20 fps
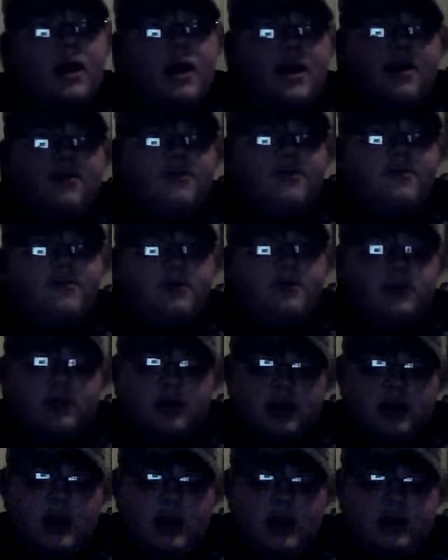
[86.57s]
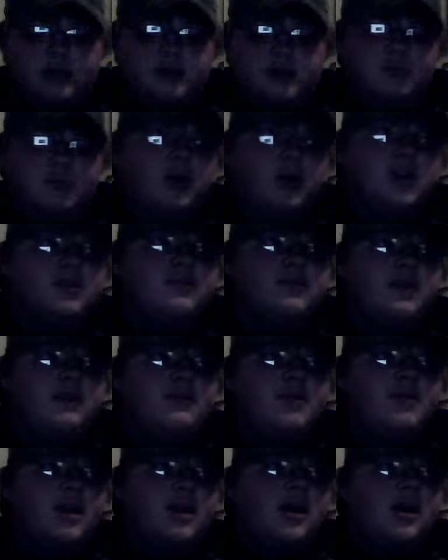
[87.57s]
I have extra parts for
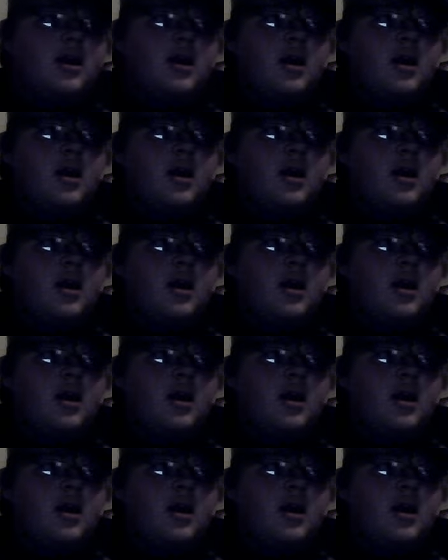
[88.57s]
everything.